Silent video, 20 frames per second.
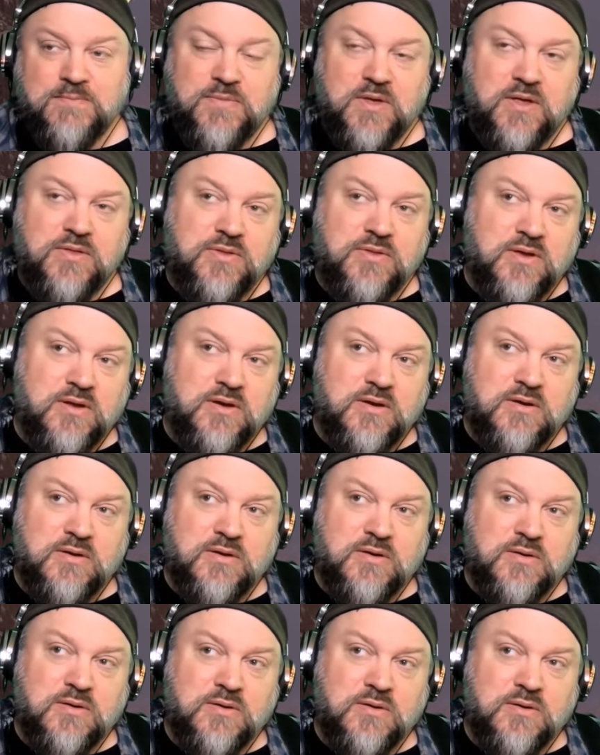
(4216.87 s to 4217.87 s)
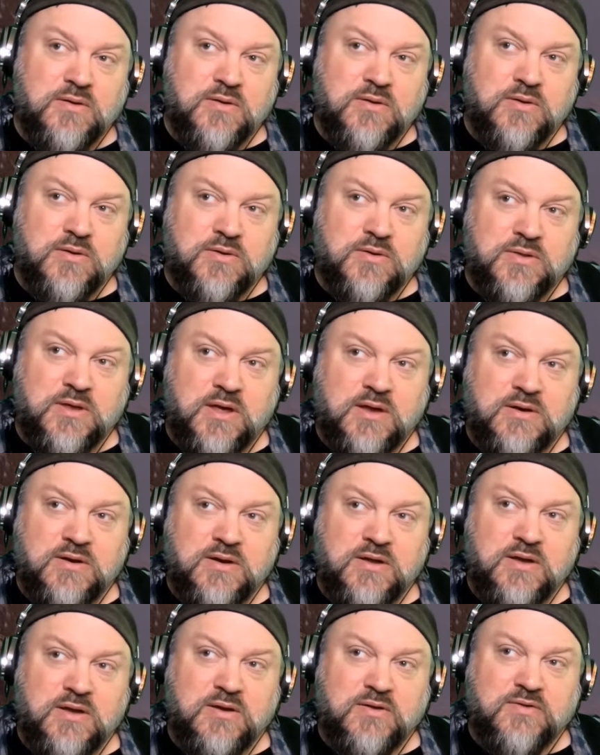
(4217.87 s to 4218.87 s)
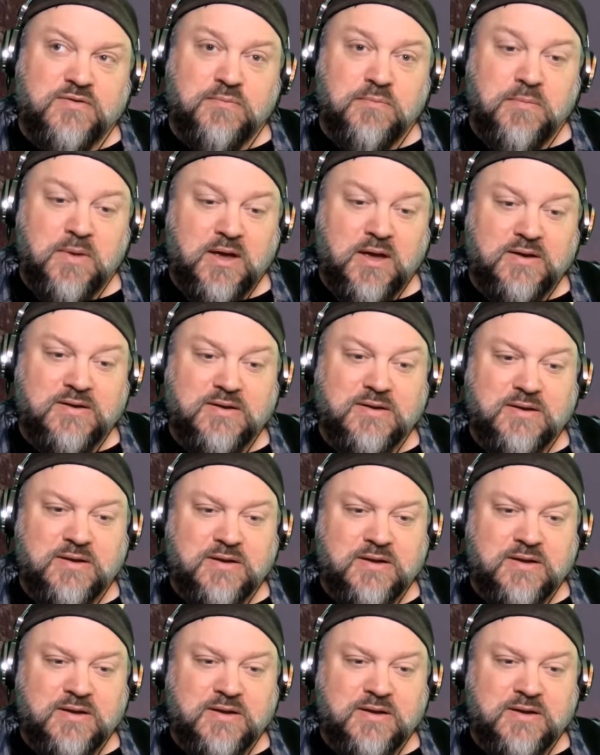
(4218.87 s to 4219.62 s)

And then that need is met,